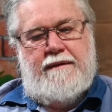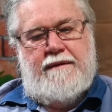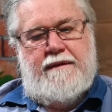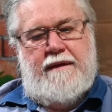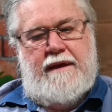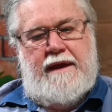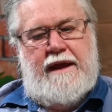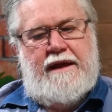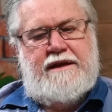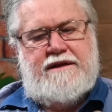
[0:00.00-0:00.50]

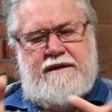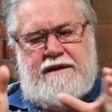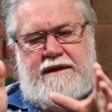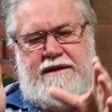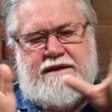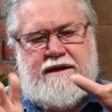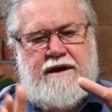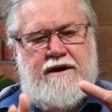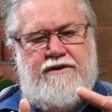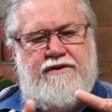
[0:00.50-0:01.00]
Each of
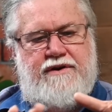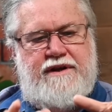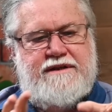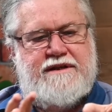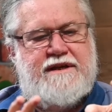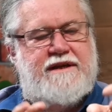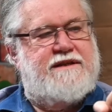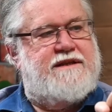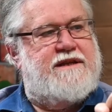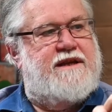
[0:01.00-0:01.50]
these countries
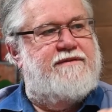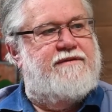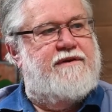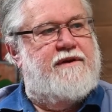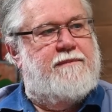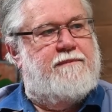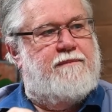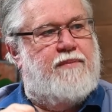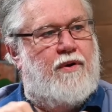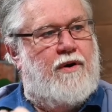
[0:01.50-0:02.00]
gets given a
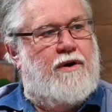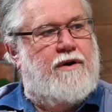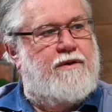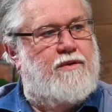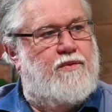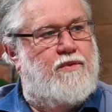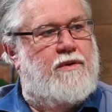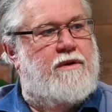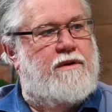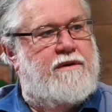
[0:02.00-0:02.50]
part of the
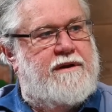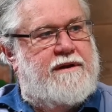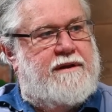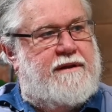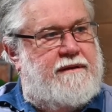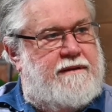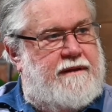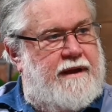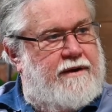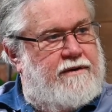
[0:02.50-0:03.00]
world
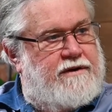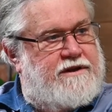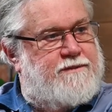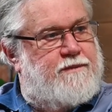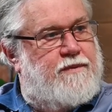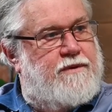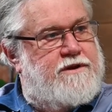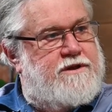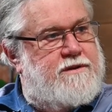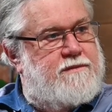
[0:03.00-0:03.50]
that they're
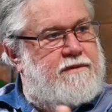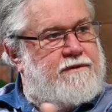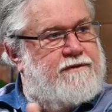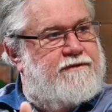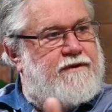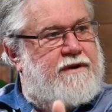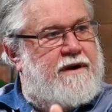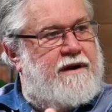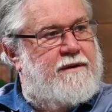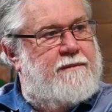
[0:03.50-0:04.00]
responsible
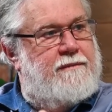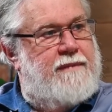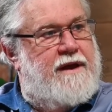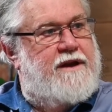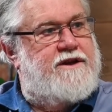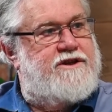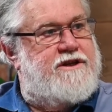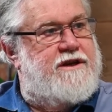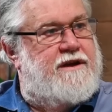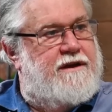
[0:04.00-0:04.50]
for kind of
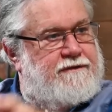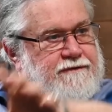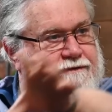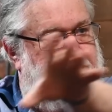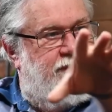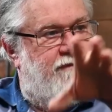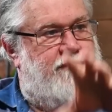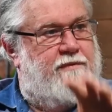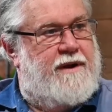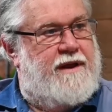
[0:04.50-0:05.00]
managing it
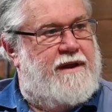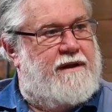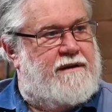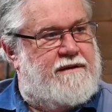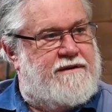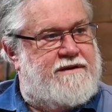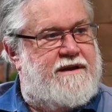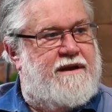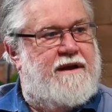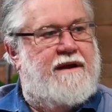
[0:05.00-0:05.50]
for everybody
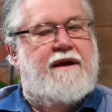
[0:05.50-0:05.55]
else.